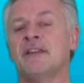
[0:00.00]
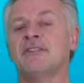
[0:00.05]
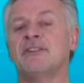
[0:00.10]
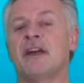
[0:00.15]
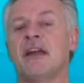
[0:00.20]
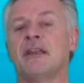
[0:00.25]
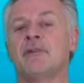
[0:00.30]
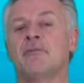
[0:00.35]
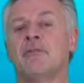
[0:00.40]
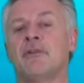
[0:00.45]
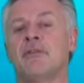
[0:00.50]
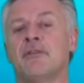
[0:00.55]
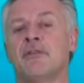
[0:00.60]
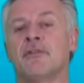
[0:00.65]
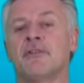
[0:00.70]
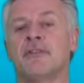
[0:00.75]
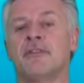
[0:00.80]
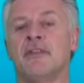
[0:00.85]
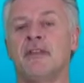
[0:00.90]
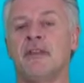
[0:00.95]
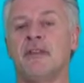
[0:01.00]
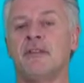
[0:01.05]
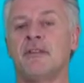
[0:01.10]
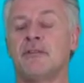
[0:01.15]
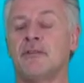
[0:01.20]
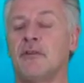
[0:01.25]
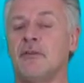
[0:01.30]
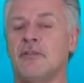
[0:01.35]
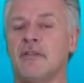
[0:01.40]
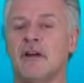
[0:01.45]
January
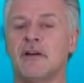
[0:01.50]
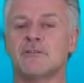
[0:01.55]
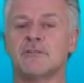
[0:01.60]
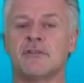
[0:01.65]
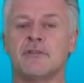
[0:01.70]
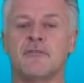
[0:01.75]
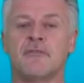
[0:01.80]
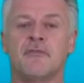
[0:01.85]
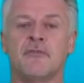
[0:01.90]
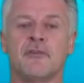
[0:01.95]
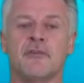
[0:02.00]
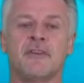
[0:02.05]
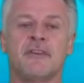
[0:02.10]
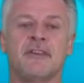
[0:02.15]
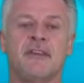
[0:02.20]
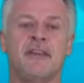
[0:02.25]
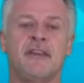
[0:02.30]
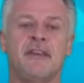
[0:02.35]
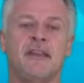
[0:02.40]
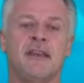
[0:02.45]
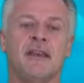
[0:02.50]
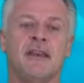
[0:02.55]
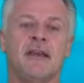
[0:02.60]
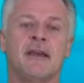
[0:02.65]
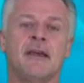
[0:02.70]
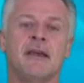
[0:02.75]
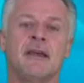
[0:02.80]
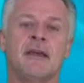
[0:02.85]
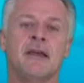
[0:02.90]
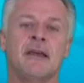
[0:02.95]
13th, 2014.
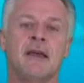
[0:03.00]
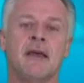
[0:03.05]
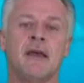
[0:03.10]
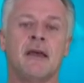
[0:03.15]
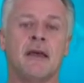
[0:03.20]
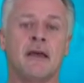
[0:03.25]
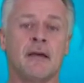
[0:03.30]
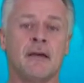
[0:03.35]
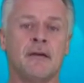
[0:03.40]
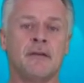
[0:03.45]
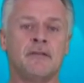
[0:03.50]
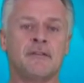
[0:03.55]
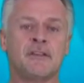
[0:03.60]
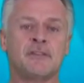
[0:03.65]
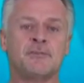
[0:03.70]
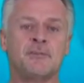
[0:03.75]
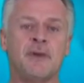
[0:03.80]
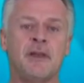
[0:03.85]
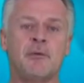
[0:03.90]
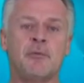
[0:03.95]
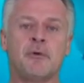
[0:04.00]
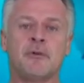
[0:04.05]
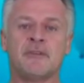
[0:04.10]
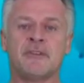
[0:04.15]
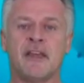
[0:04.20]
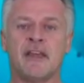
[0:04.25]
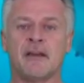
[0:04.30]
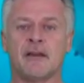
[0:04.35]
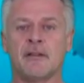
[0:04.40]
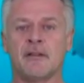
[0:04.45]
This week, we'll
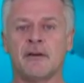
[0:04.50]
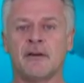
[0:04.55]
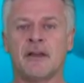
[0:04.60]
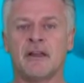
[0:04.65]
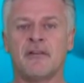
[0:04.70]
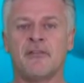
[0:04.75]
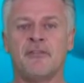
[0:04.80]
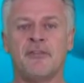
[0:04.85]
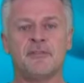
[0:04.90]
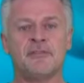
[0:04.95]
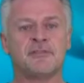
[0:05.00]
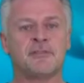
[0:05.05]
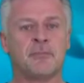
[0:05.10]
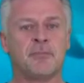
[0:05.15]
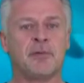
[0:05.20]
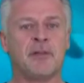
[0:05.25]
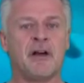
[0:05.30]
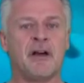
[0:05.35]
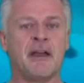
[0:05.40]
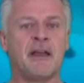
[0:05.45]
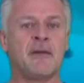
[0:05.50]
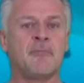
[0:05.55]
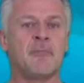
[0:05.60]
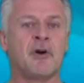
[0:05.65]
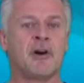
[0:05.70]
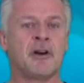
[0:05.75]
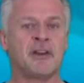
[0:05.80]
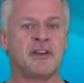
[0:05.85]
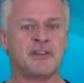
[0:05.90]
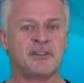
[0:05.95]
take a look at a few supply and
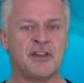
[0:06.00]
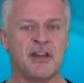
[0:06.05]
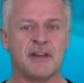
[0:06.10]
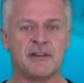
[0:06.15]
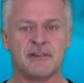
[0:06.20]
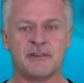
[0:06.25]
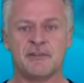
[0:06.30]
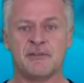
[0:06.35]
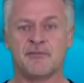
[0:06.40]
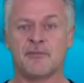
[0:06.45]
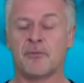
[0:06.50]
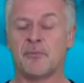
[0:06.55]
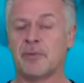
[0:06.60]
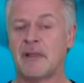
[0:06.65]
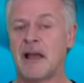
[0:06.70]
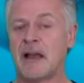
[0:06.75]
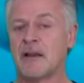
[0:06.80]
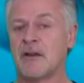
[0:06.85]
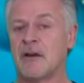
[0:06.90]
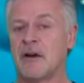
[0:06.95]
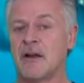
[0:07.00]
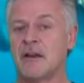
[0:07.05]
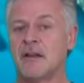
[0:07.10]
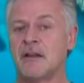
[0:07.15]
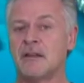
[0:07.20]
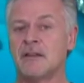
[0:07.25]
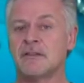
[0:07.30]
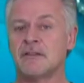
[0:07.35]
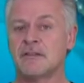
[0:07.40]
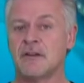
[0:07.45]
market changes for blackcod,
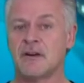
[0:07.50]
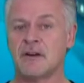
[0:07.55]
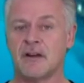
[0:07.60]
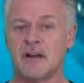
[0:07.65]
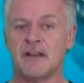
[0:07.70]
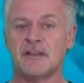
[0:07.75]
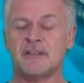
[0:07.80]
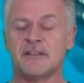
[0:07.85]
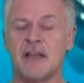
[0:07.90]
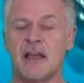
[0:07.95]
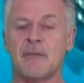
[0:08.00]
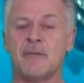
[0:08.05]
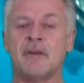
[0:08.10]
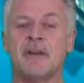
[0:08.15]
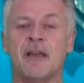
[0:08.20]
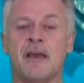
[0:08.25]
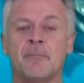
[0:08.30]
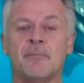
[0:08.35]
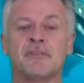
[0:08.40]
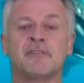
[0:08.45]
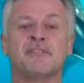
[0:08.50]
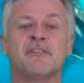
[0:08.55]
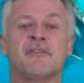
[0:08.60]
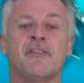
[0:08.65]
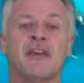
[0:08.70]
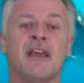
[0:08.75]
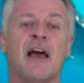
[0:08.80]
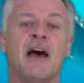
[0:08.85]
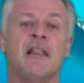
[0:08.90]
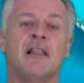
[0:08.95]
sockeye salmon, and
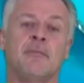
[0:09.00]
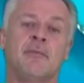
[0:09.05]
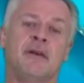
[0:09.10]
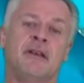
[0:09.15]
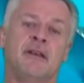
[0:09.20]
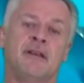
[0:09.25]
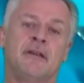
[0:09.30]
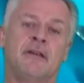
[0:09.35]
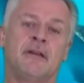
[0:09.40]
Pacific halibut.